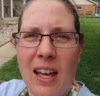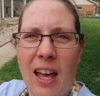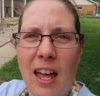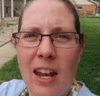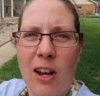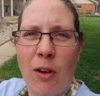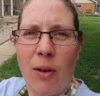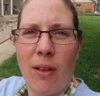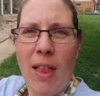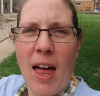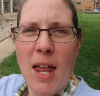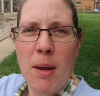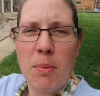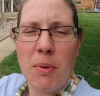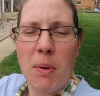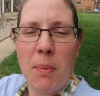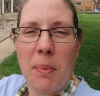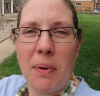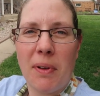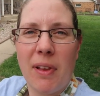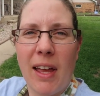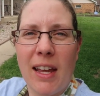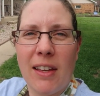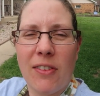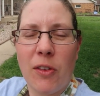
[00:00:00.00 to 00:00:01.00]
I know a lot of
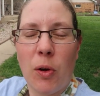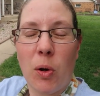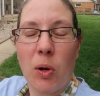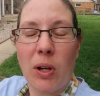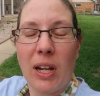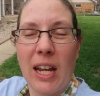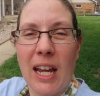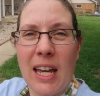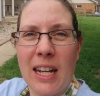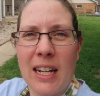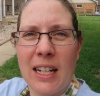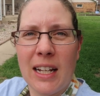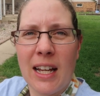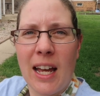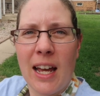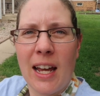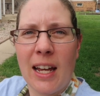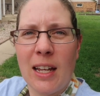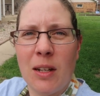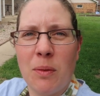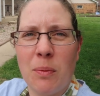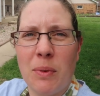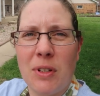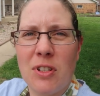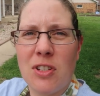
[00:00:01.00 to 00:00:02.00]
people like the organic
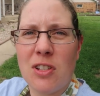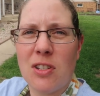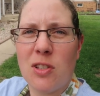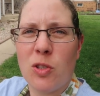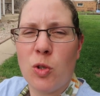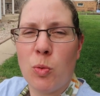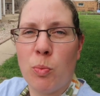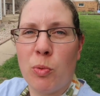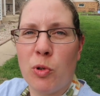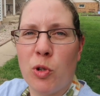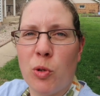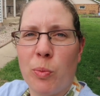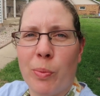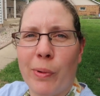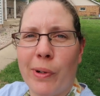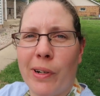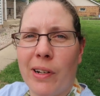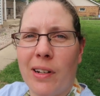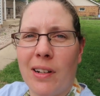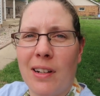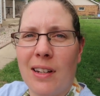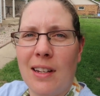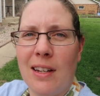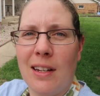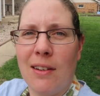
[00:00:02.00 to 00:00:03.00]
kind, which is super
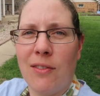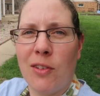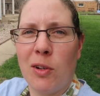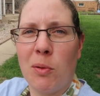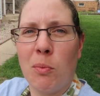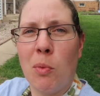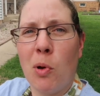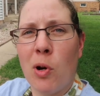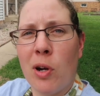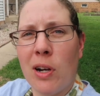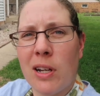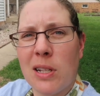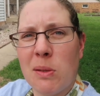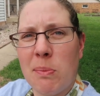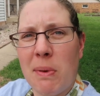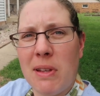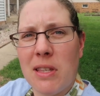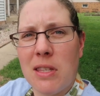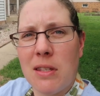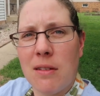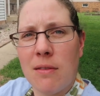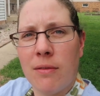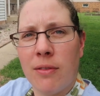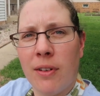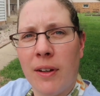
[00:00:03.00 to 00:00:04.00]
duper even more
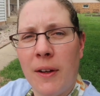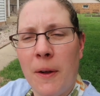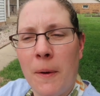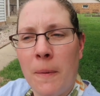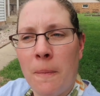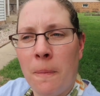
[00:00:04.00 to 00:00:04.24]
expensive.